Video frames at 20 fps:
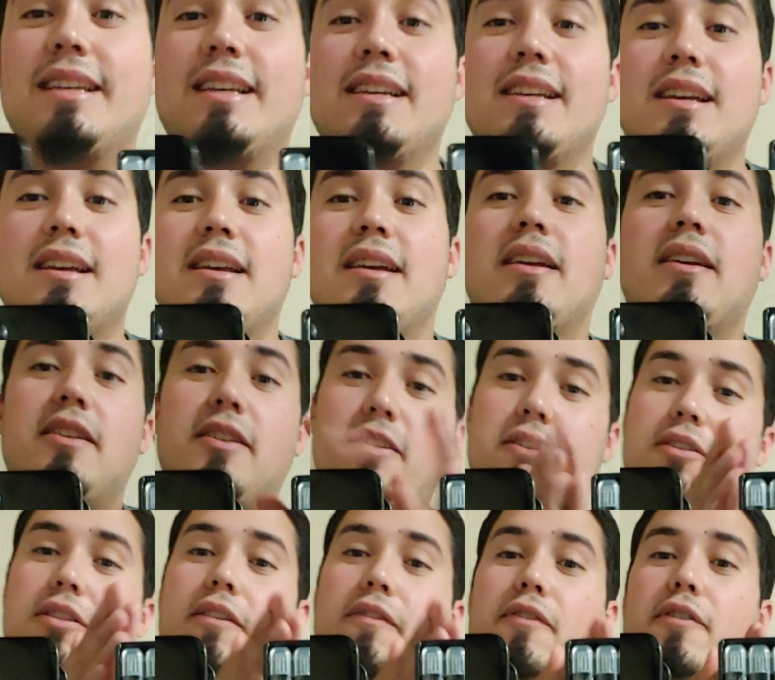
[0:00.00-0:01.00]
the
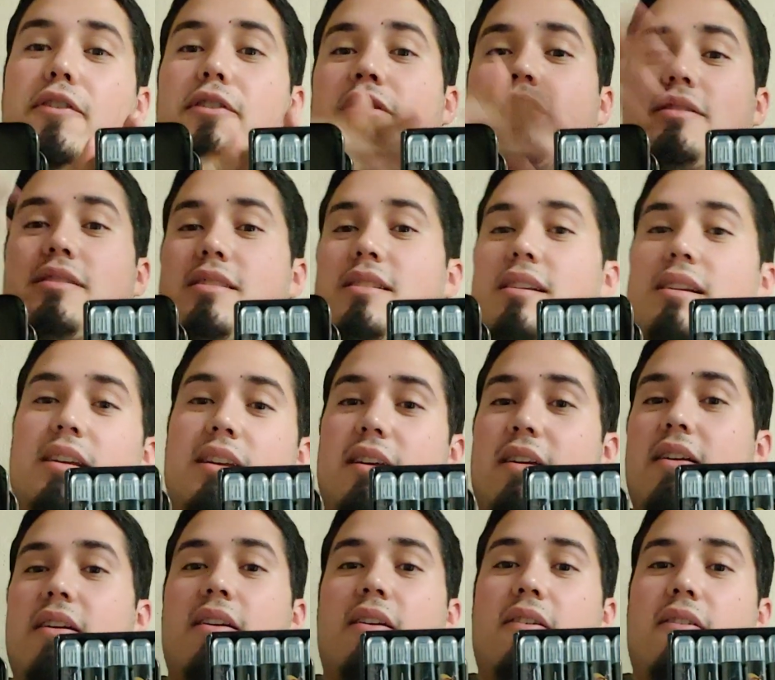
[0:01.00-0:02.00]
first
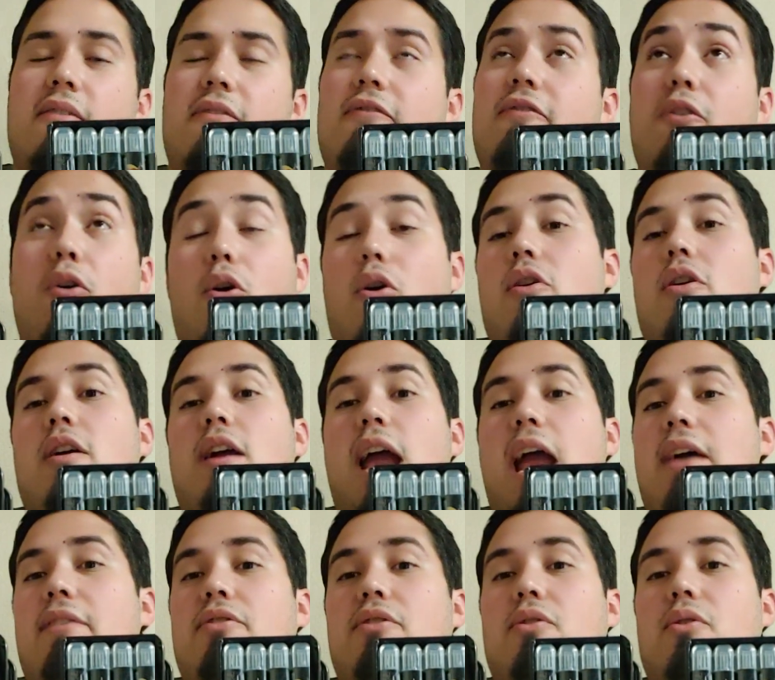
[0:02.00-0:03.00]
four have their own
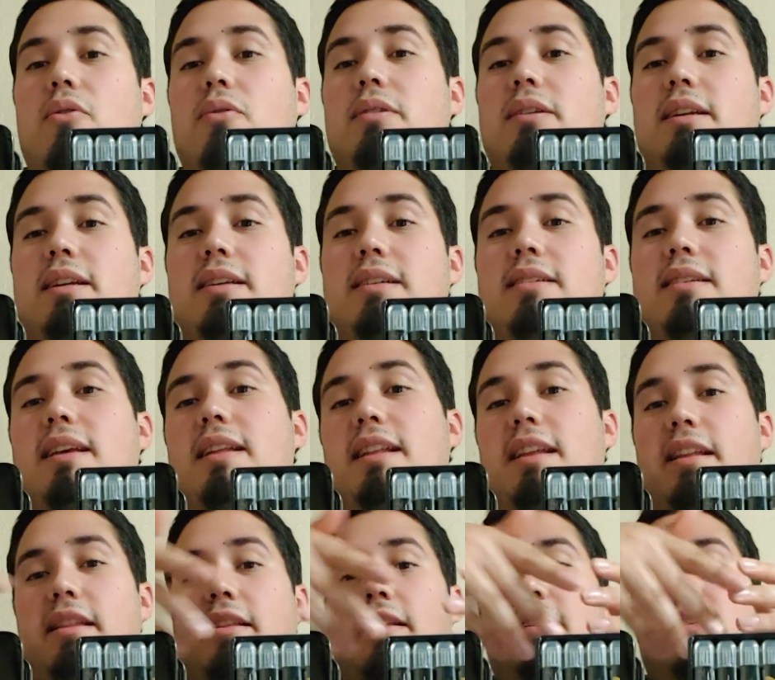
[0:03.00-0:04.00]
disc, and then it's
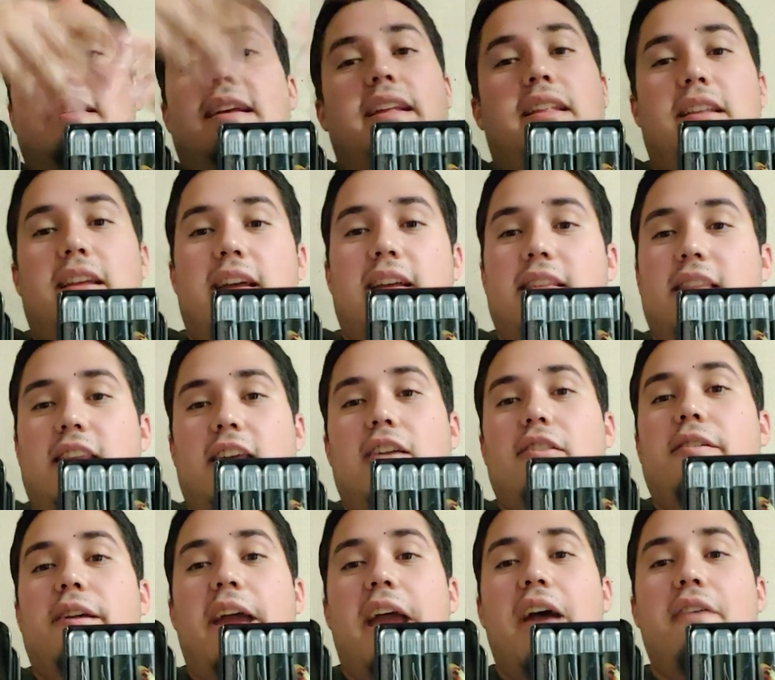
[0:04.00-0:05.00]
like that the other half
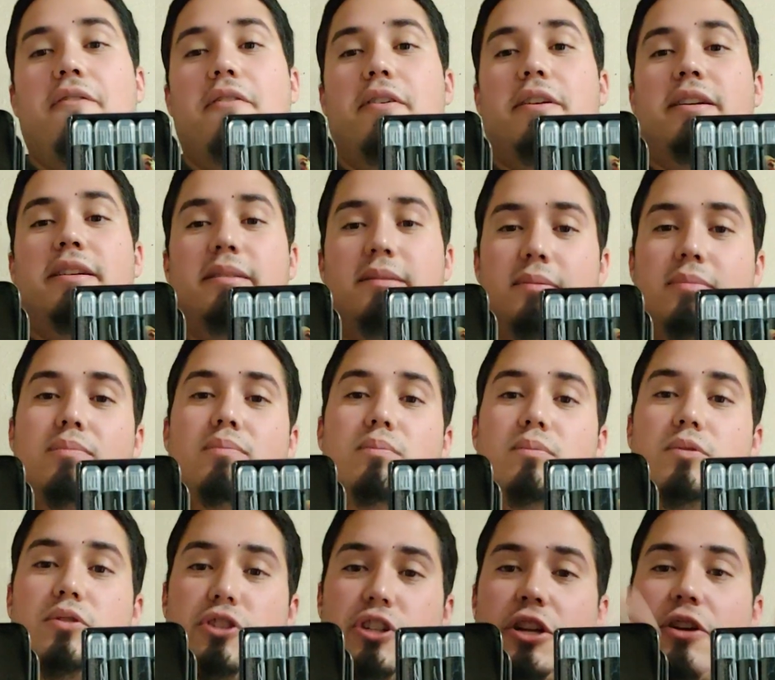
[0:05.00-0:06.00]
are in share
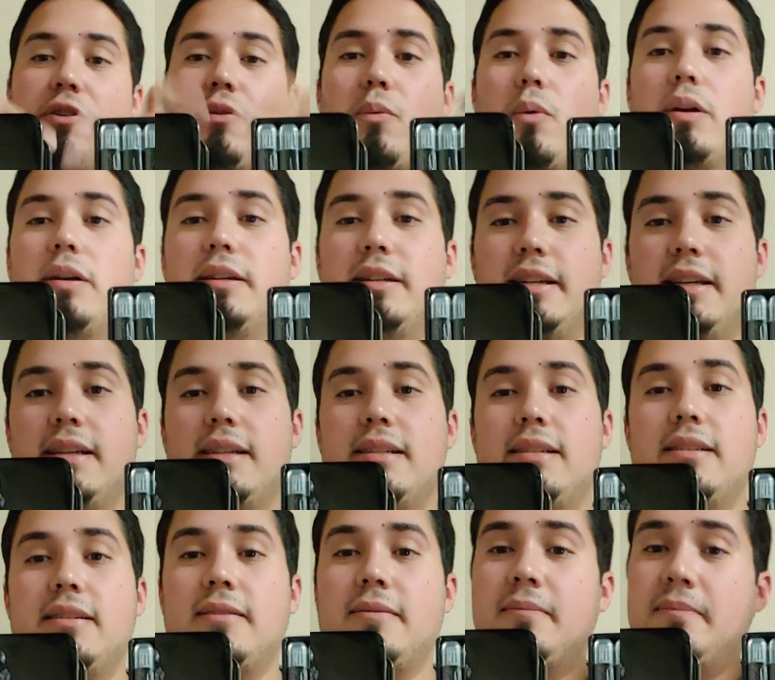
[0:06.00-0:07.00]
one disc.
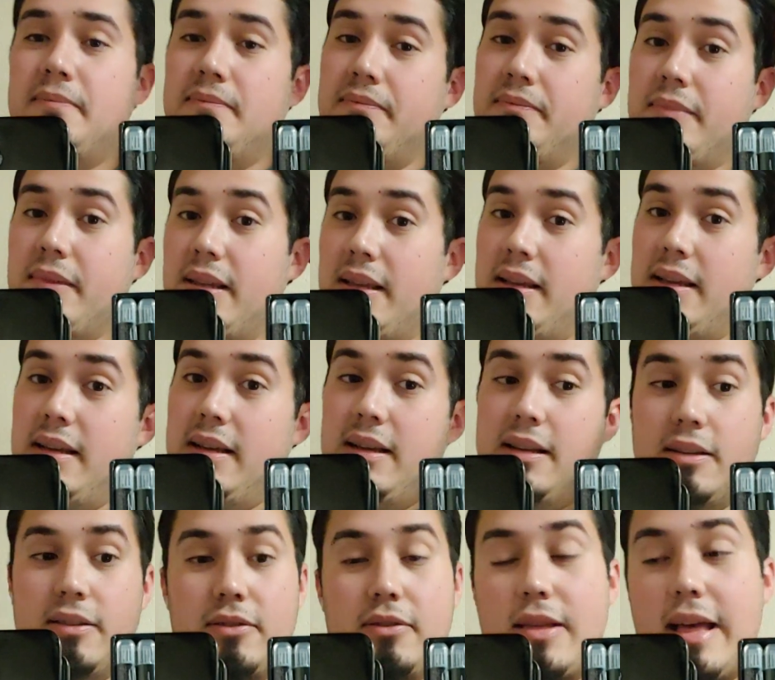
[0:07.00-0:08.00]
So
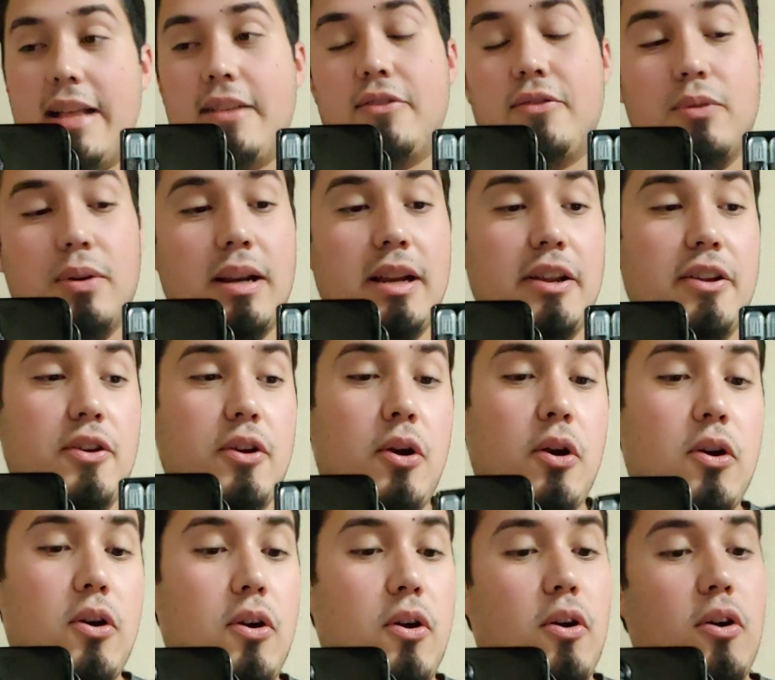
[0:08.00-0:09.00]
that's really your
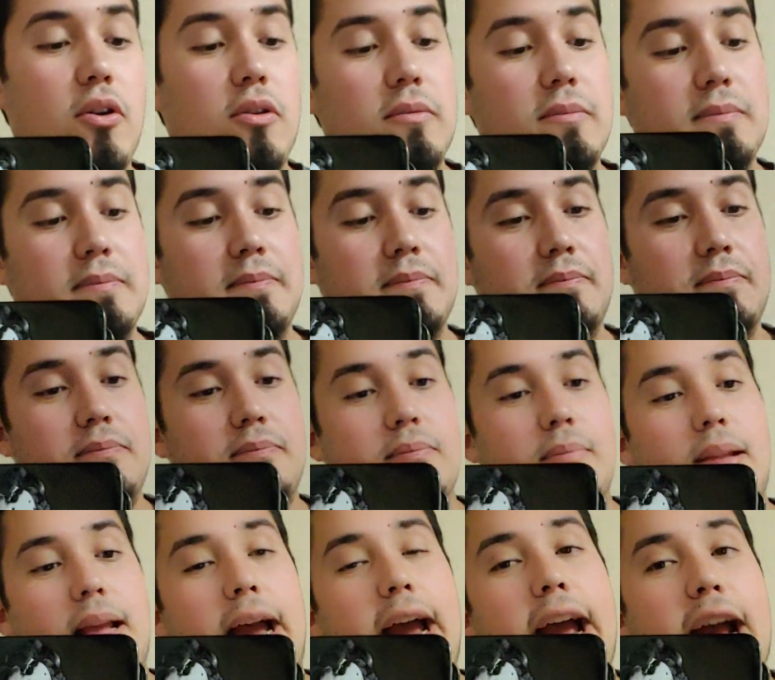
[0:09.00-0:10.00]
call. I
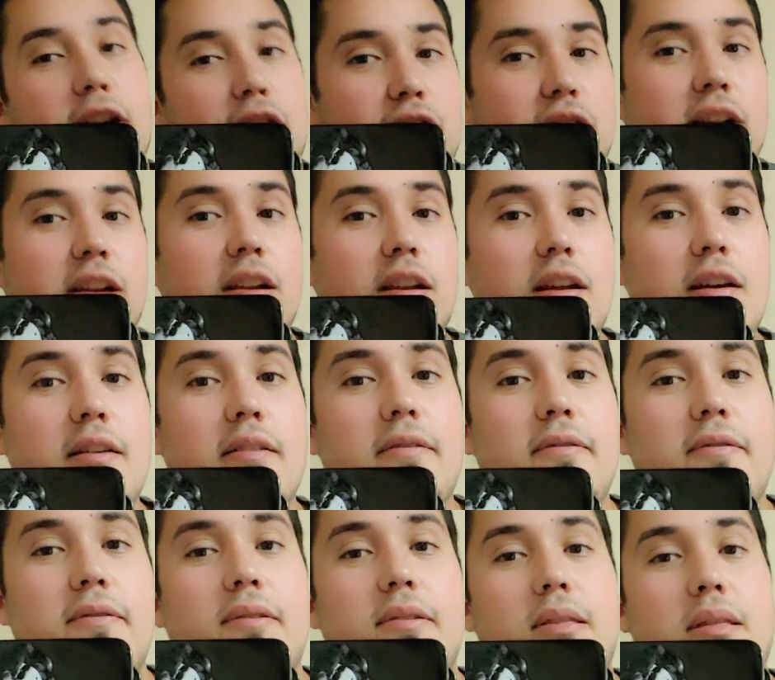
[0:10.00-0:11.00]
actually love the
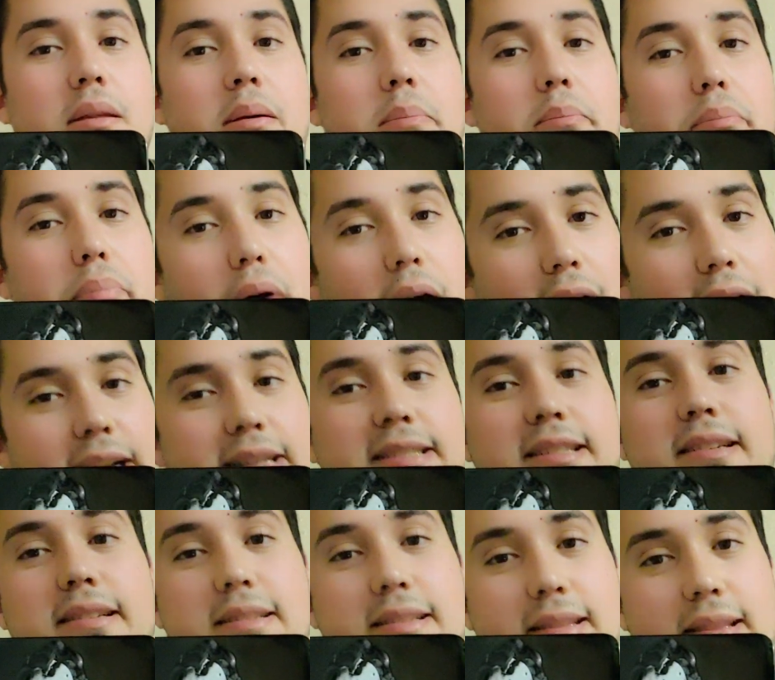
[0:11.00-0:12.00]
box set to
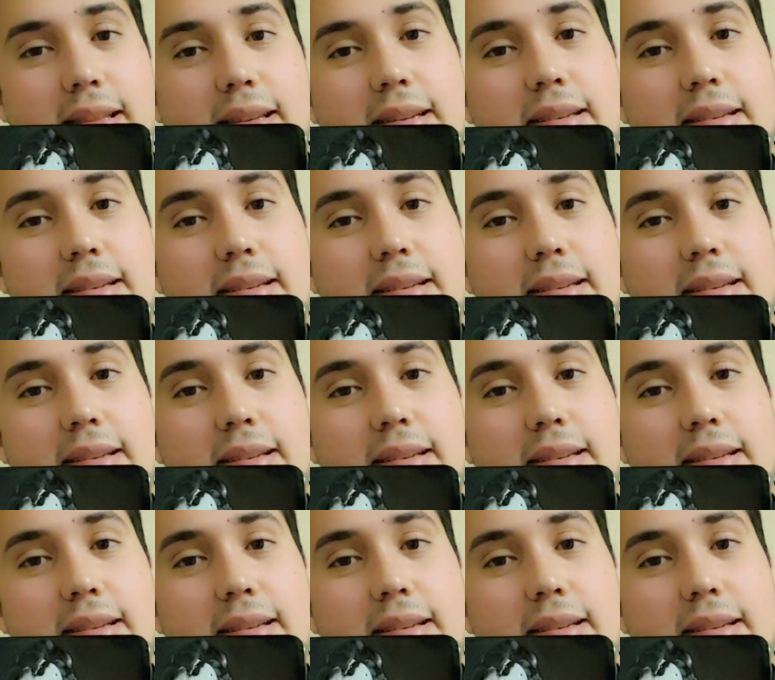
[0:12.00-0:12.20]
this